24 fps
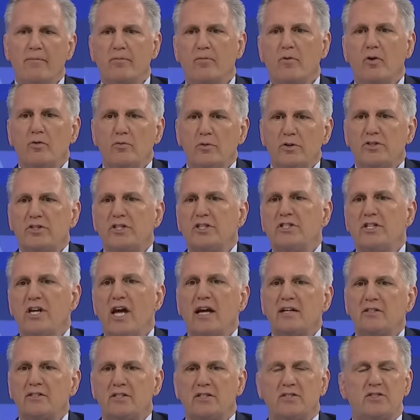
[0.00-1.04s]
Well, when she
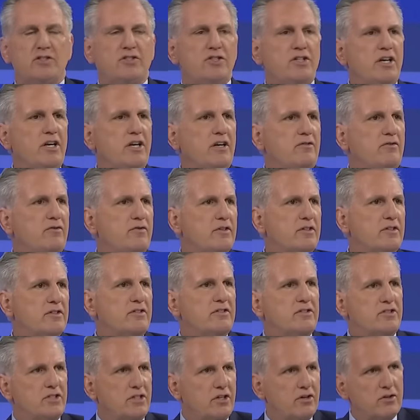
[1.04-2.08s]
texts his chief and
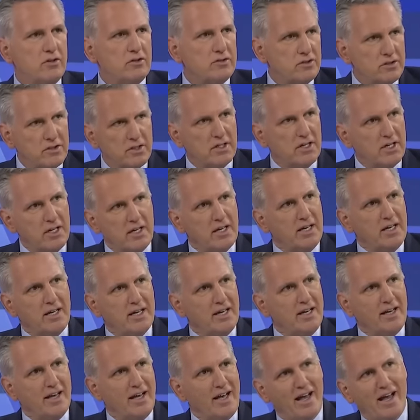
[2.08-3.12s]
she goes,
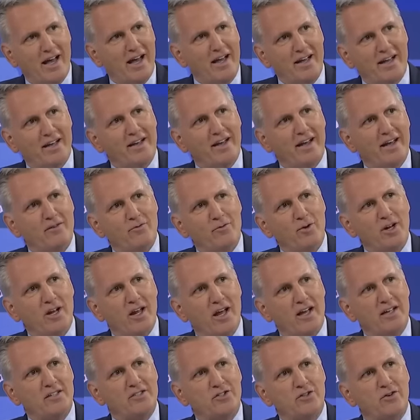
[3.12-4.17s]
I
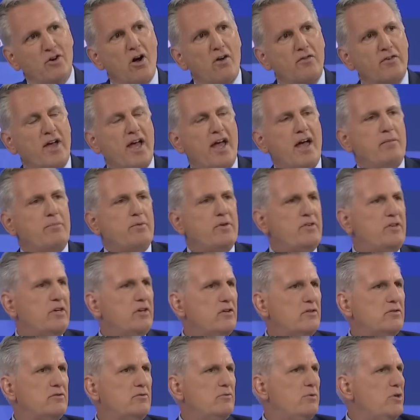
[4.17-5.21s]
realize you're off campus. He
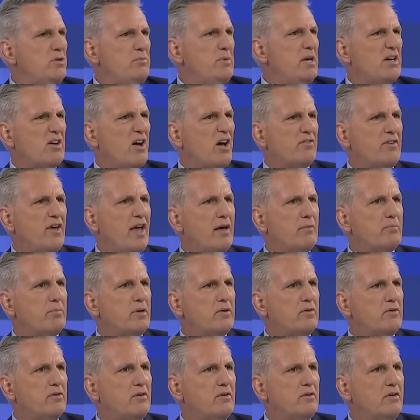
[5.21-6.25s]
goes, what do you mean off
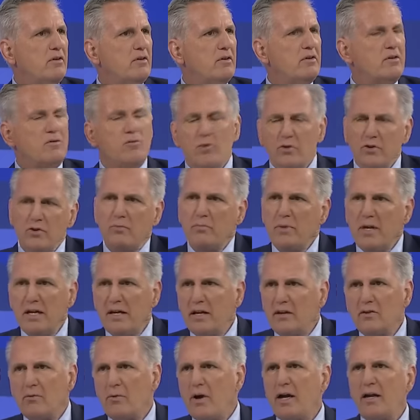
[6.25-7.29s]
campus? Well, you're meeting
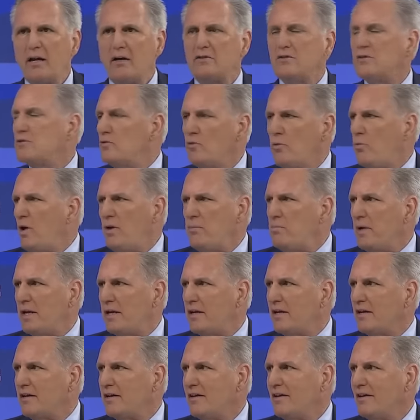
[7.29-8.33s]
at the White House. He goes, what meeting?